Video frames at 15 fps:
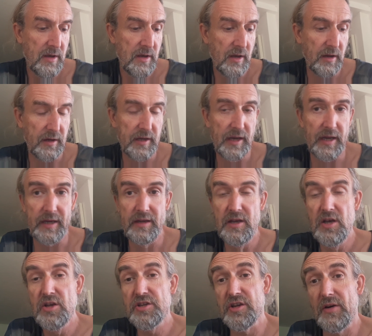Okay,
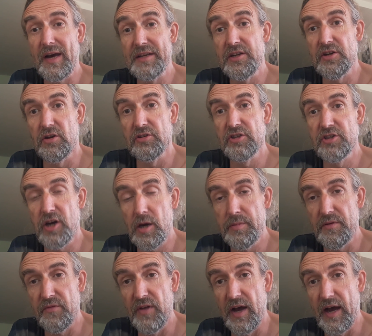so added on top
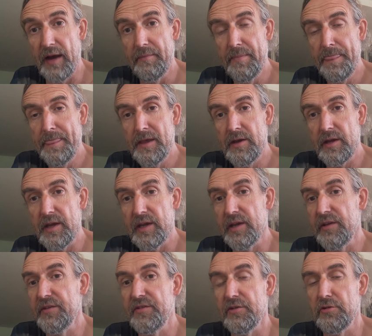of that
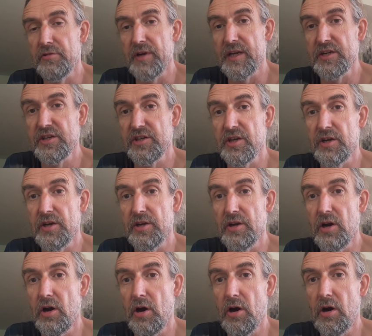is the creation
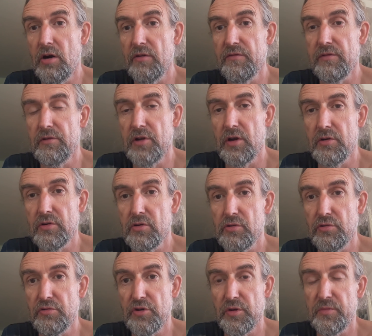of local
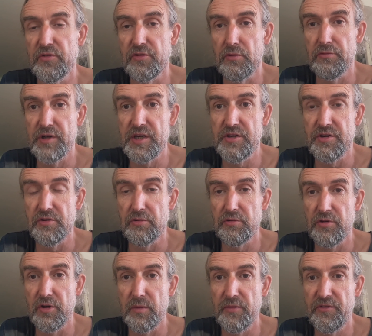groups or regional
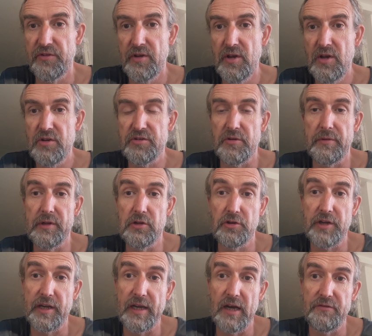groups. So we're
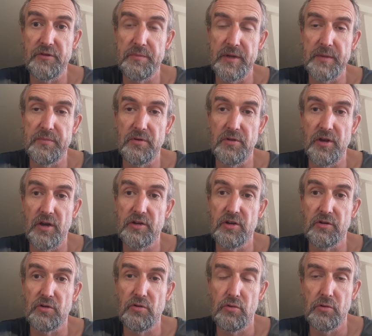looking out for people that
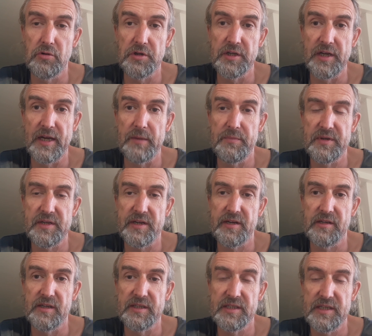can coordinate
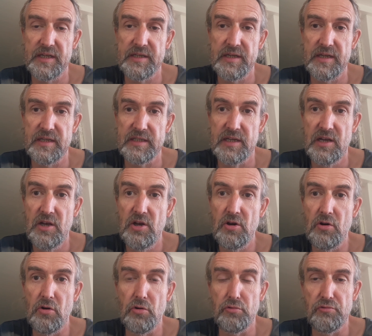particular cities
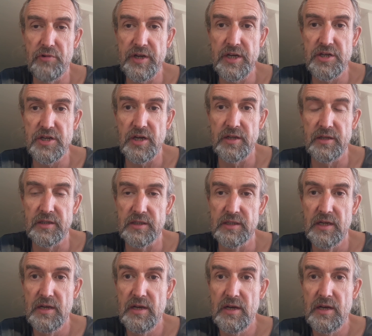or regions